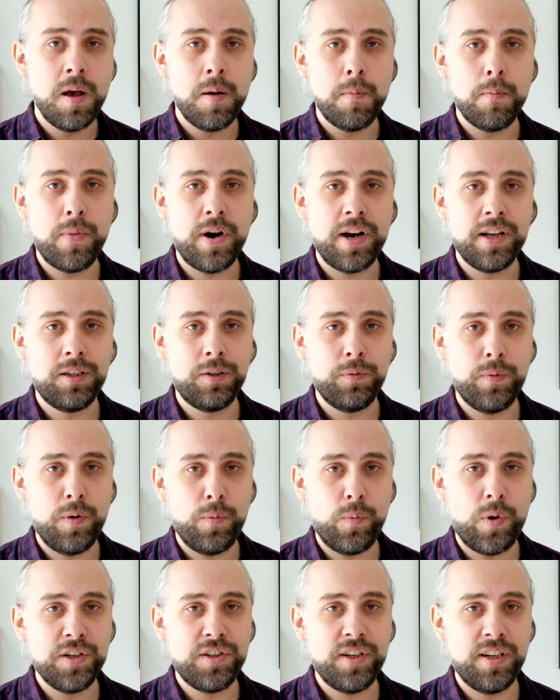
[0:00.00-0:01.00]
But
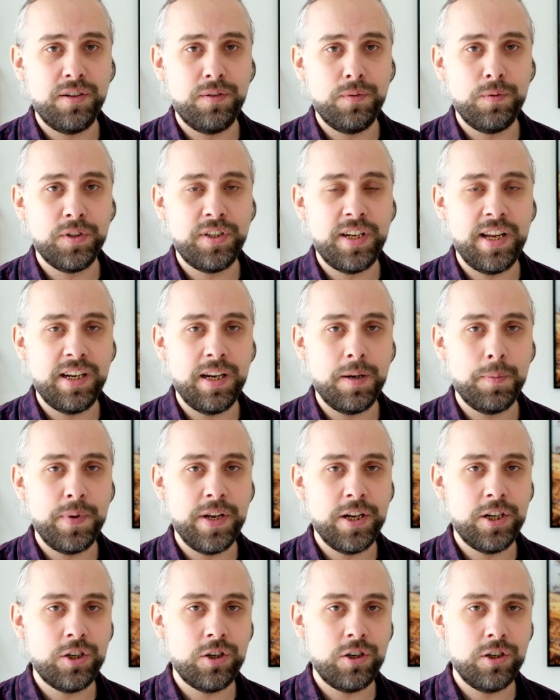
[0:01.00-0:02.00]
once I was taking
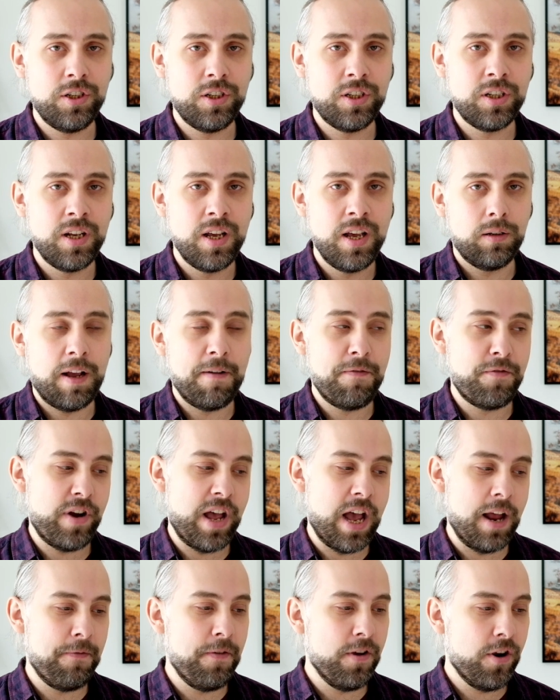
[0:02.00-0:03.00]
pictures, after I
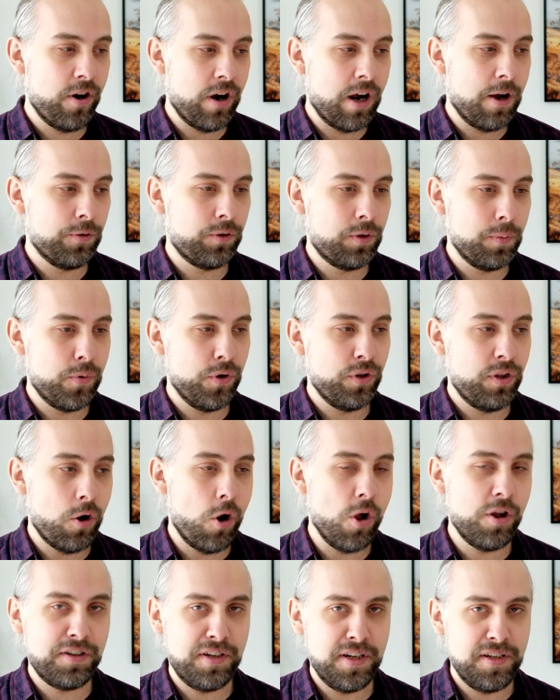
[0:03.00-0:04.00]
had figured out to put
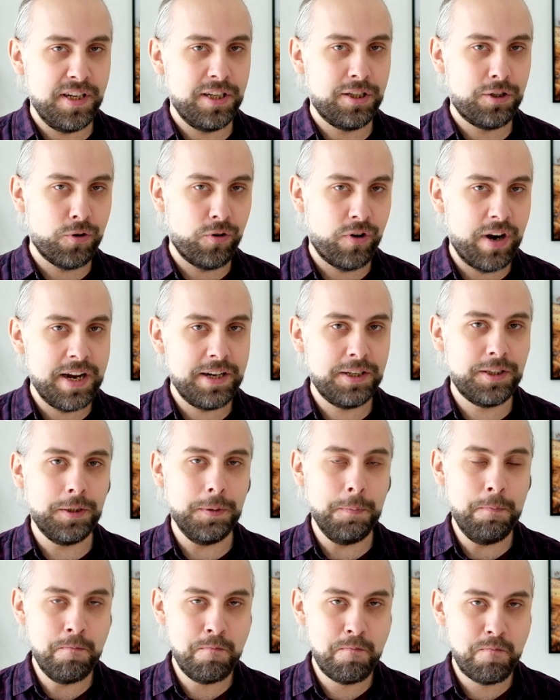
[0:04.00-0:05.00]
all the settings correct,
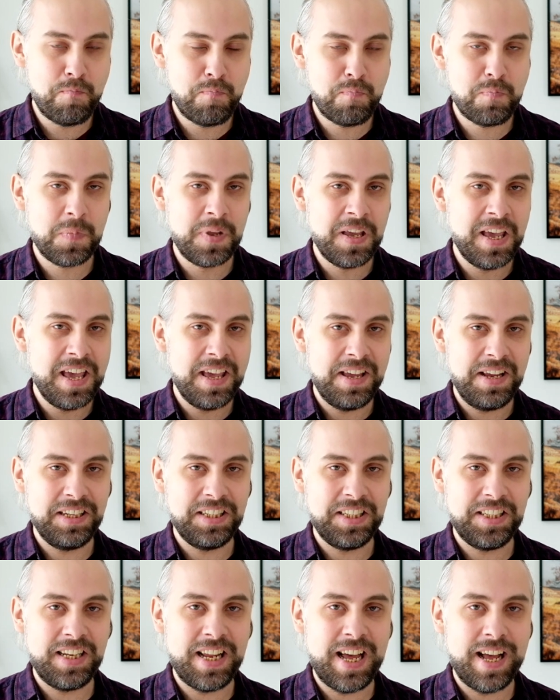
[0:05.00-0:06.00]

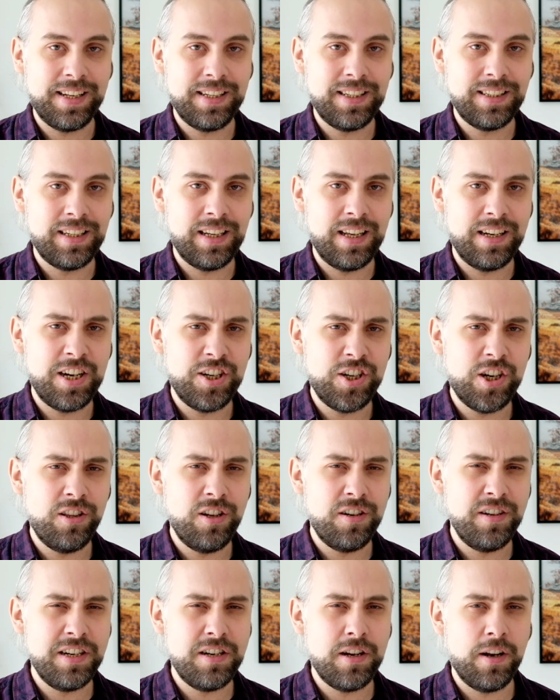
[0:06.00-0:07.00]
is that the
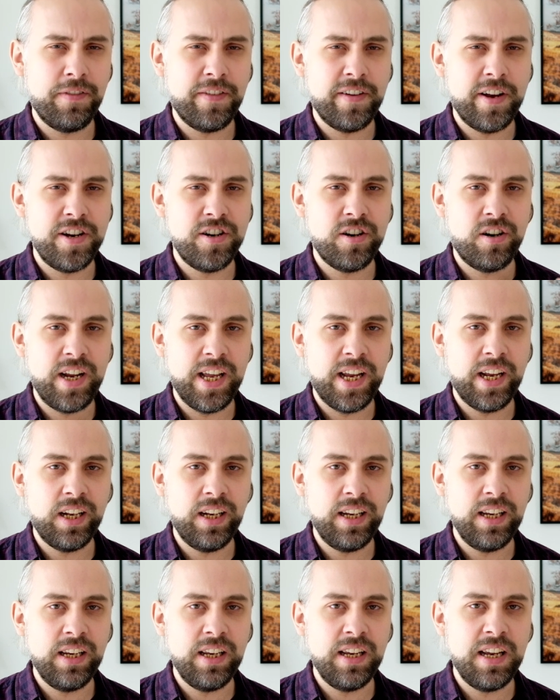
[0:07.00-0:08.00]
shutter did not fire
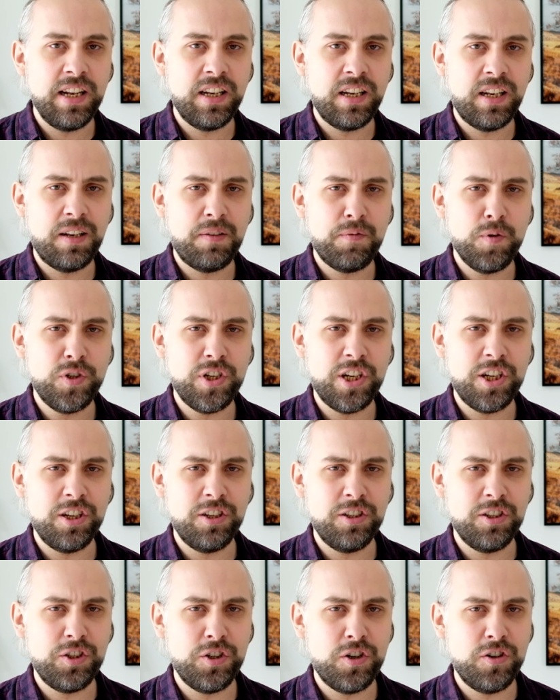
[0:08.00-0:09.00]
directly. It was
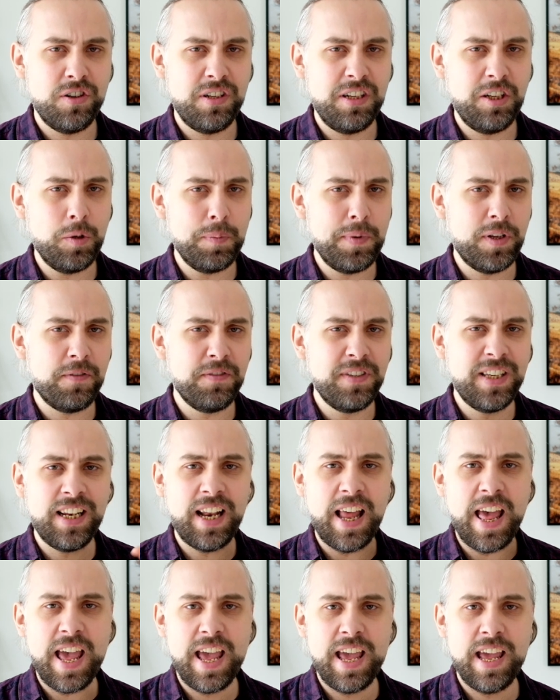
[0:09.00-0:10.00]
a little bit of
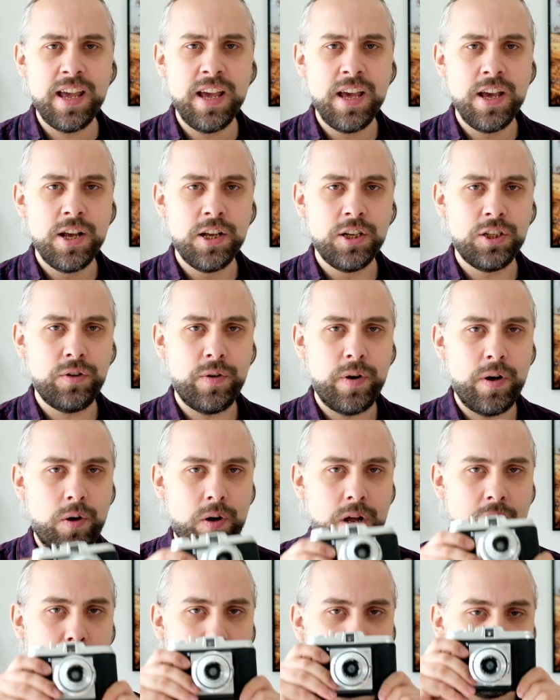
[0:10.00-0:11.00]
delay.
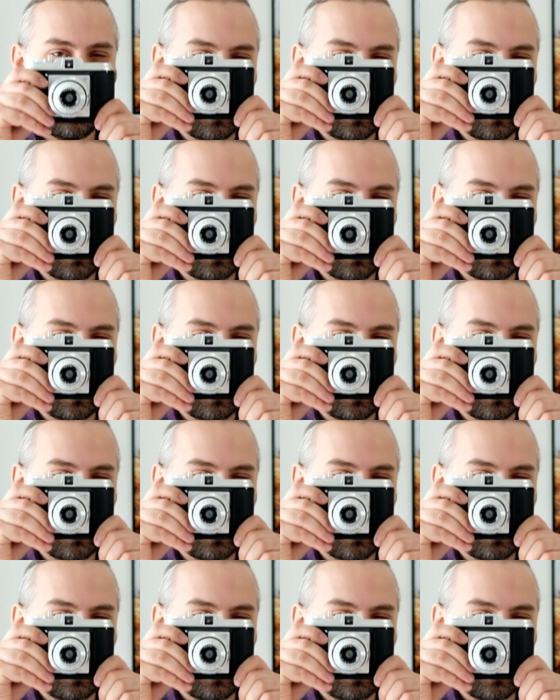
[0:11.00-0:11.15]
So I was